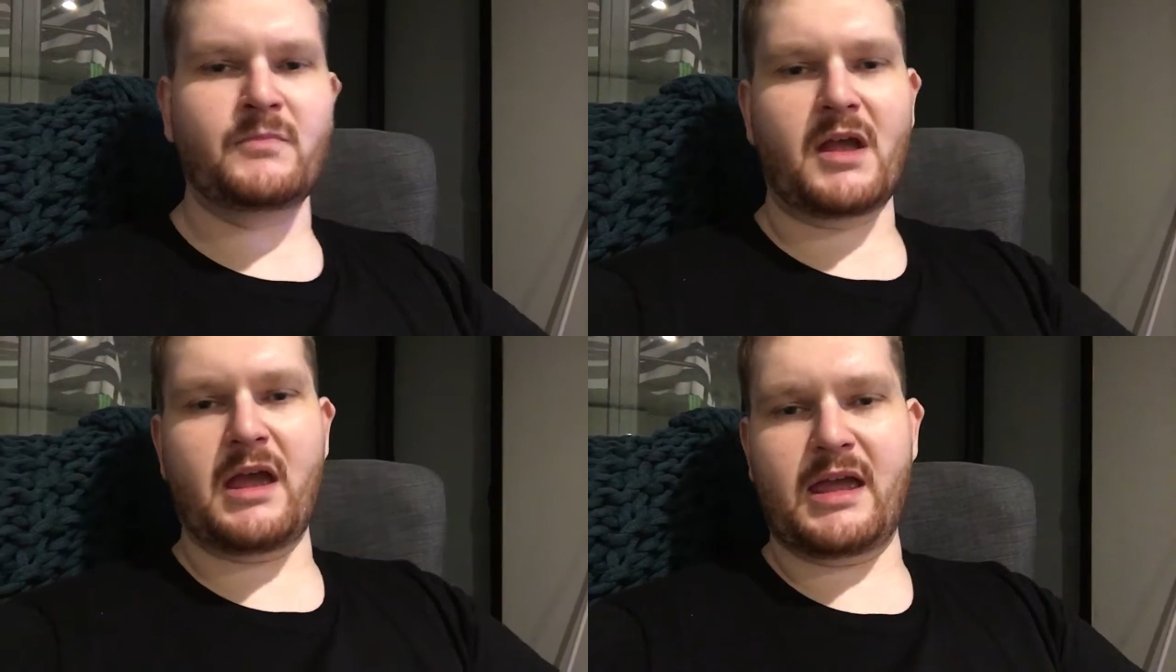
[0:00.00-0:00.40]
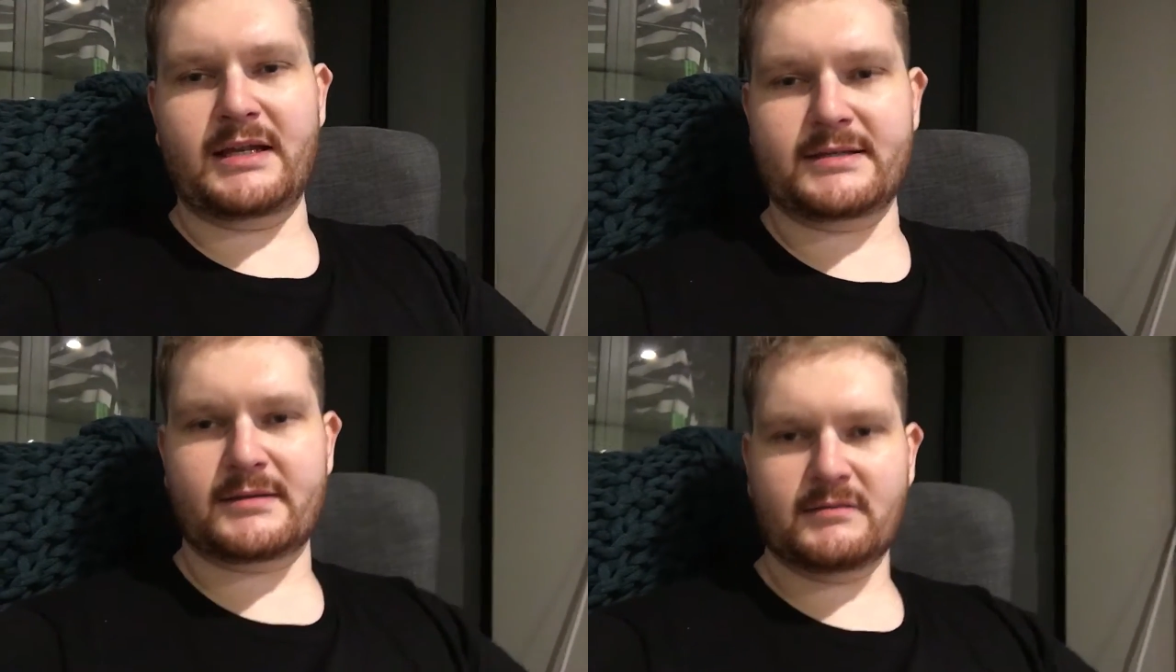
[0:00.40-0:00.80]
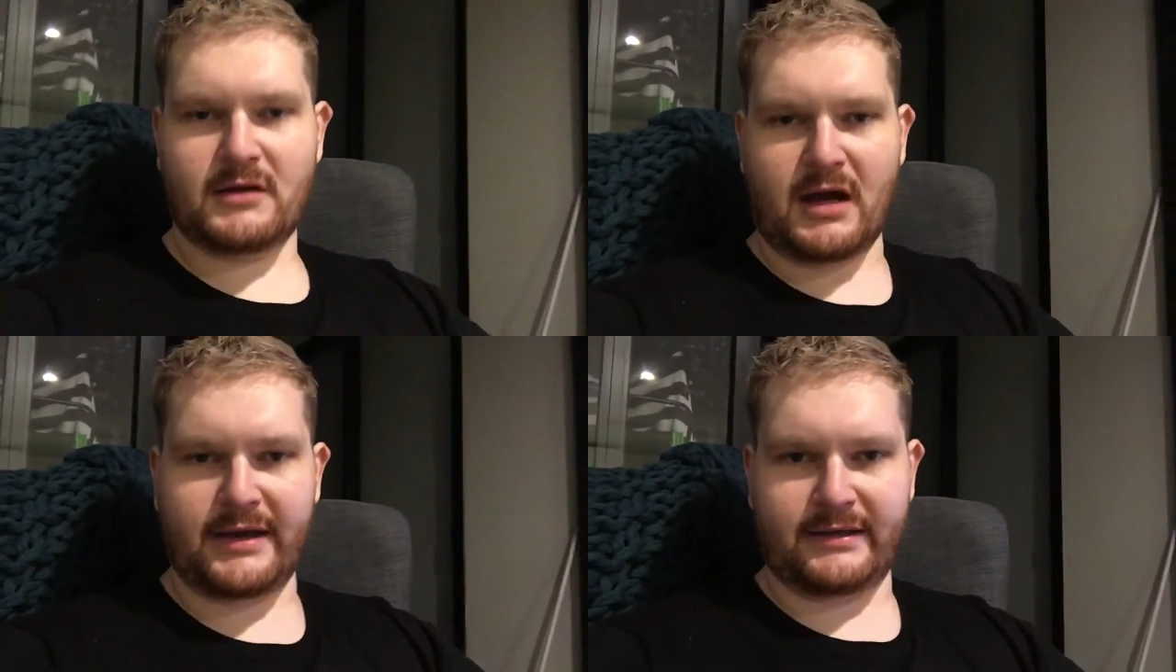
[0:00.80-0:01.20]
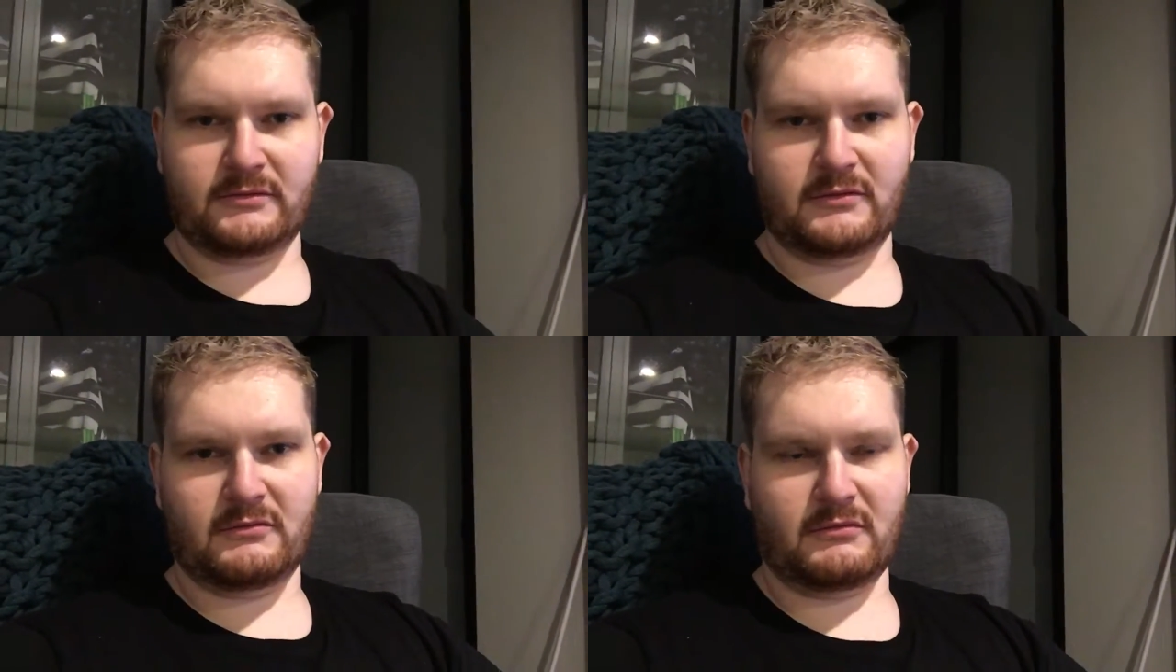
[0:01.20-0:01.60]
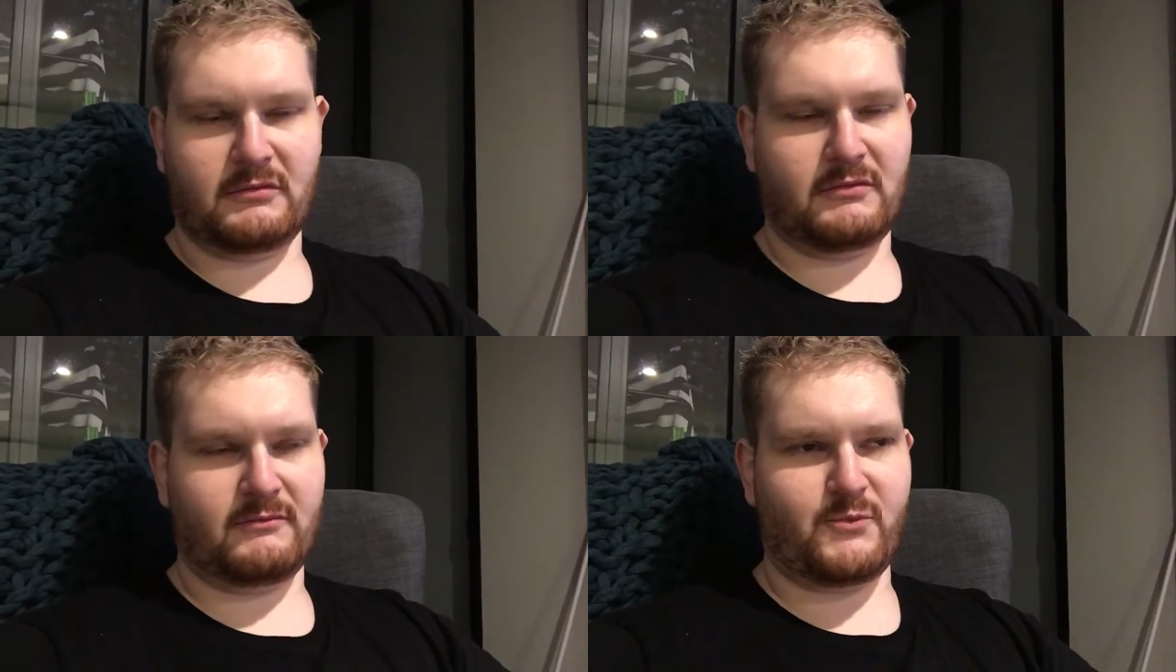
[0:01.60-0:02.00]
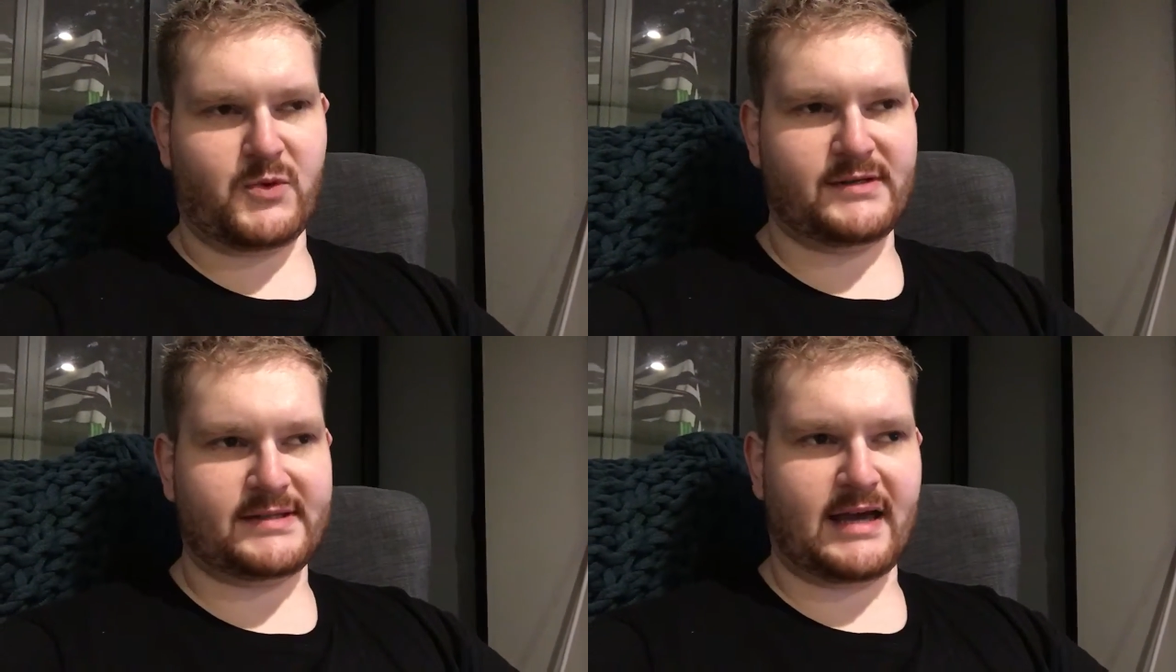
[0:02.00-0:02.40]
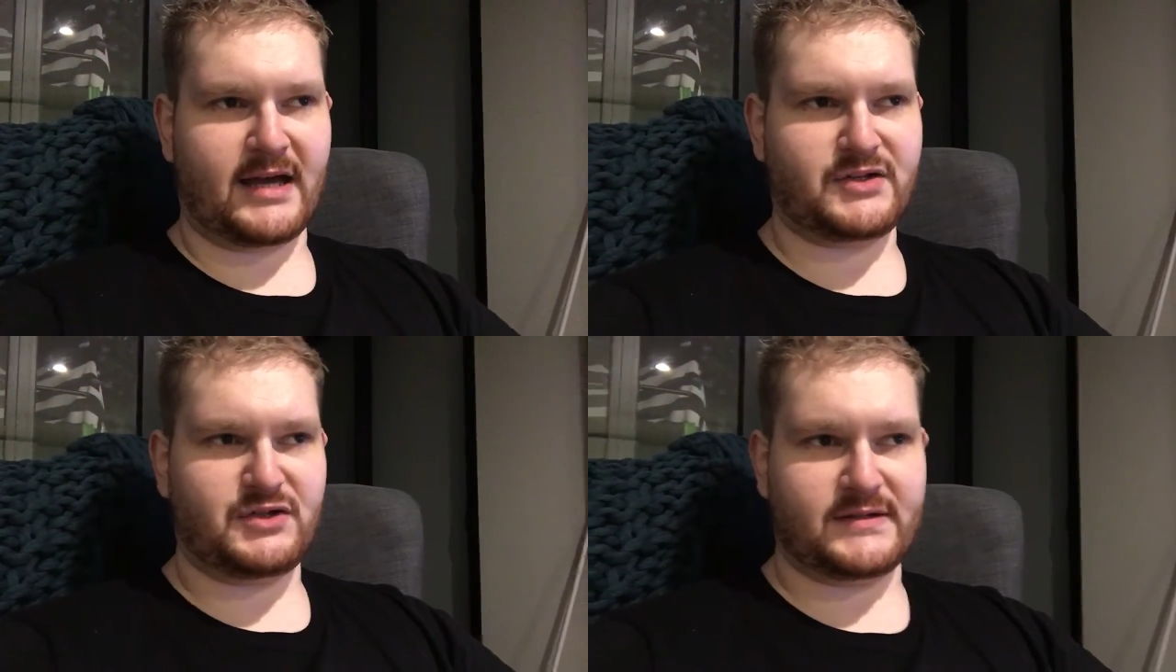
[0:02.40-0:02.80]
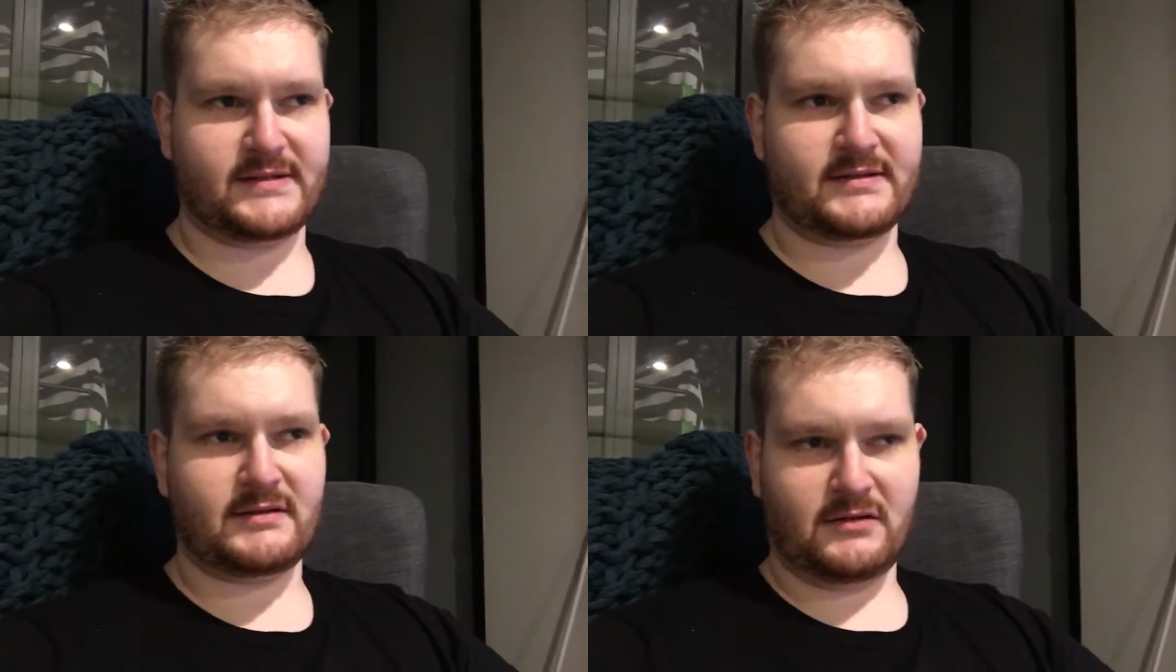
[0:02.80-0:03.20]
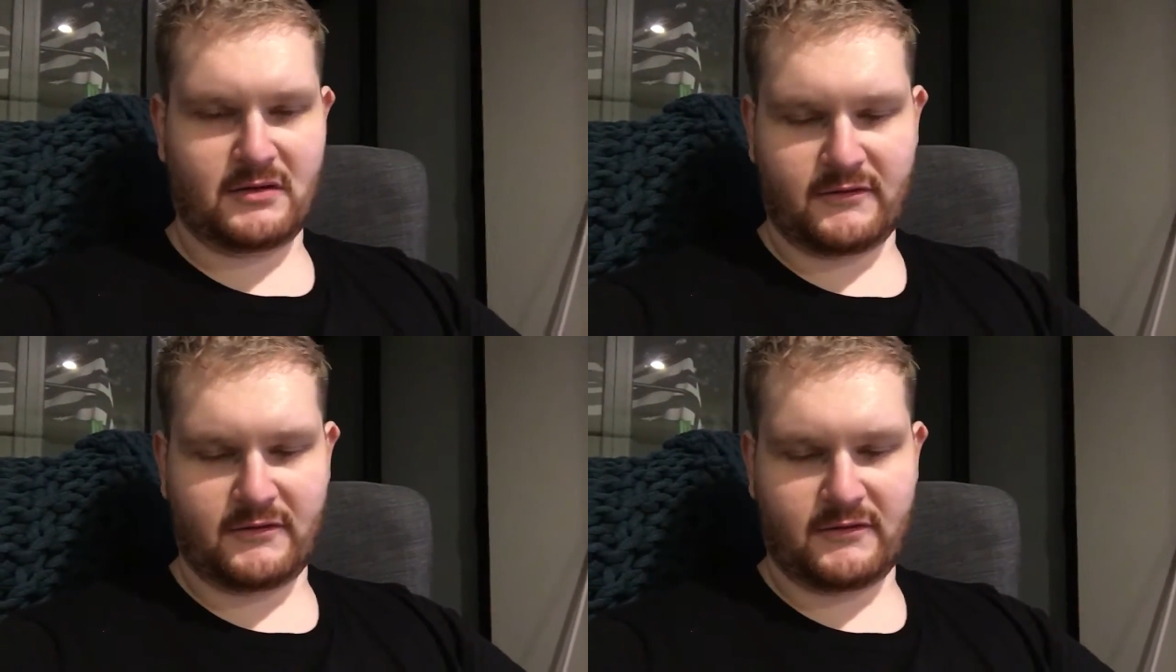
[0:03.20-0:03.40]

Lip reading: and I was that just